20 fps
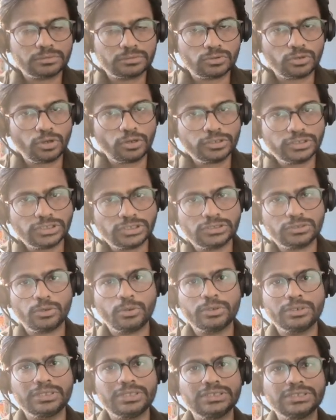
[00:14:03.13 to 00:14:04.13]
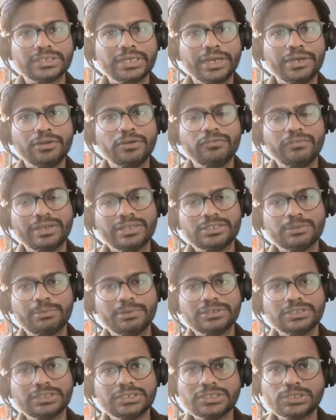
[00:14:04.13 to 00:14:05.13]
costs or this kind of
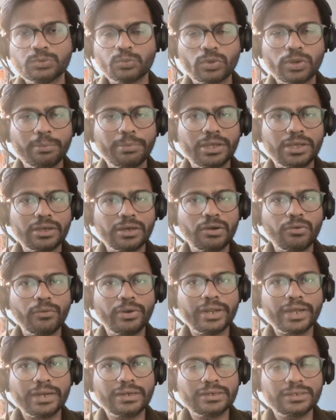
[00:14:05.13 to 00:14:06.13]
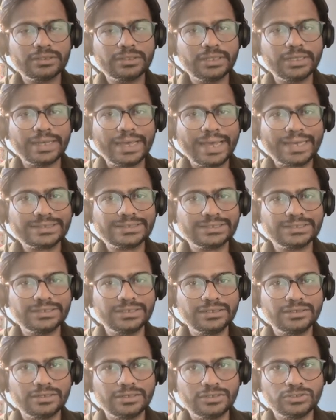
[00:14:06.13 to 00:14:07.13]
expenses will be covered under the
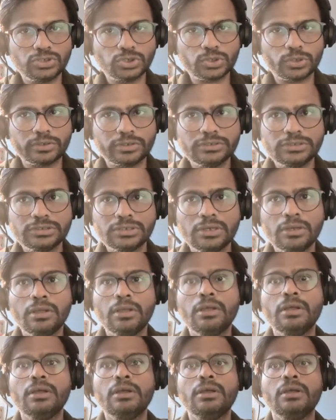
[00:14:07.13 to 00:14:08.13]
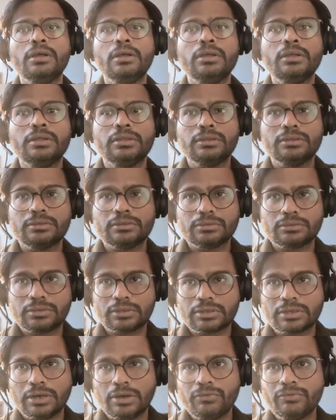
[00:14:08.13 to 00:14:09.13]
accident insurance. The
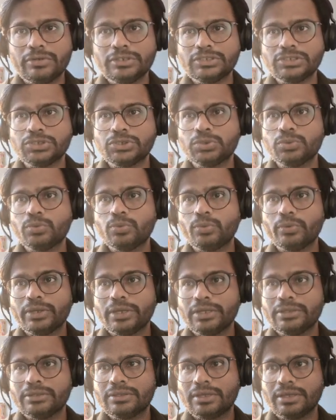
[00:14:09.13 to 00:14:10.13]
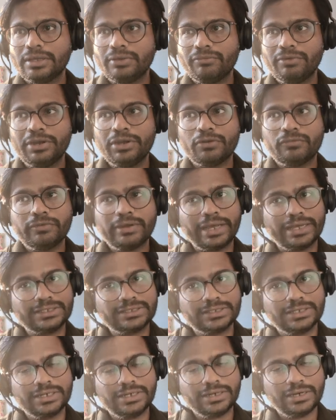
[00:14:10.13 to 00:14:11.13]
covers you in the event of
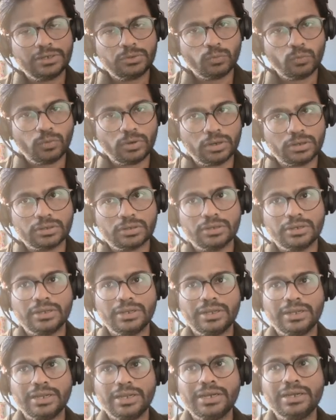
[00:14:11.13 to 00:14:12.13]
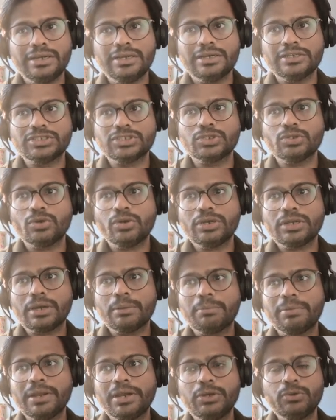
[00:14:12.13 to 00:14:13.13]
accident at work. It does not
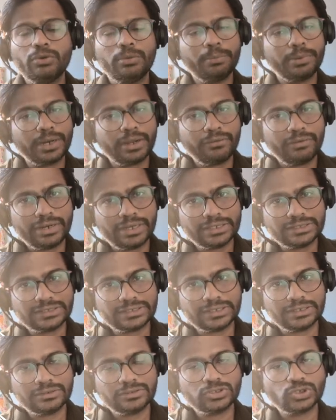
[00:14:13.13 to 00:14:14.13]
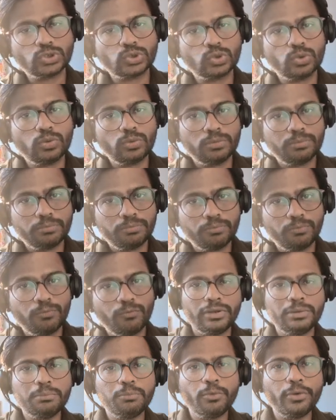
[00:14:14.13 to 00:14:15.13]
apply to a private accident. So
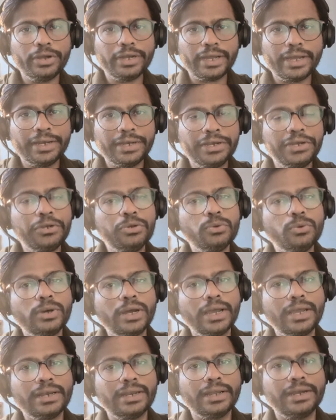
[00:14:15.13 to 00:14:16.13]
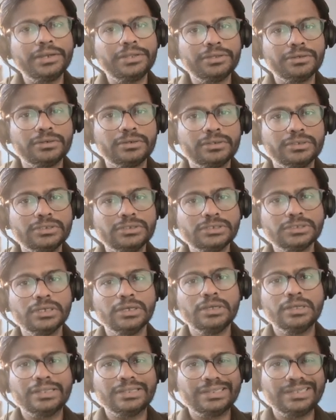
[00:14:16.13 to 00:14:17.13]
one point I need to highlight here is
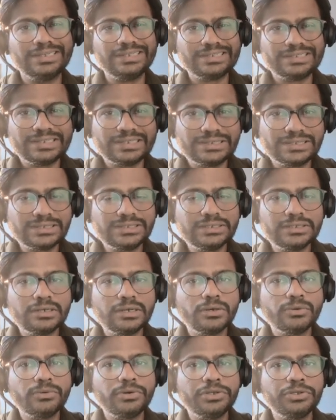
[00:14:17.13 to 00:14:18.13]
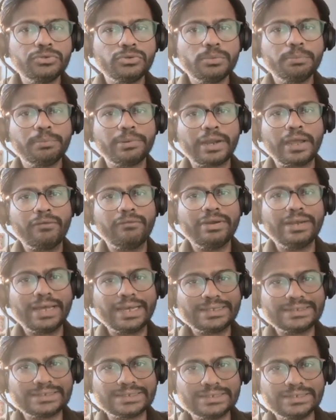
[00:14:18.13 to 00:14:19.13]
this doesn't cover your private
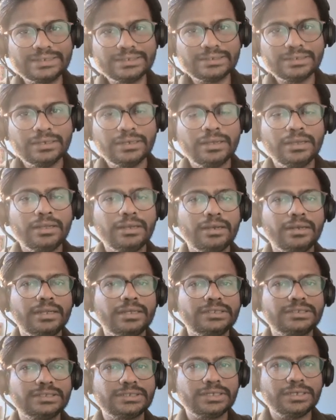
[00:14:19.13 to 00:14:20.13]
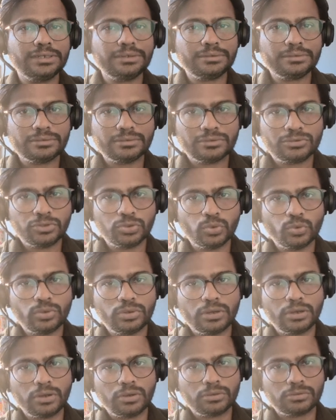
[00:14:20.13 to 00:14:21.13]
accident. Let's say
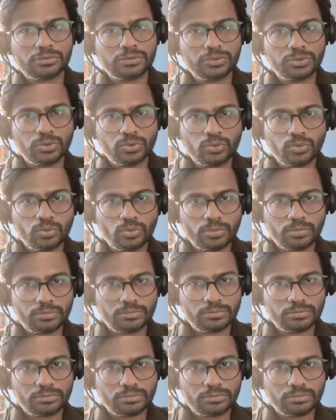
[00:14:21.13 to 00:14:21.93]
you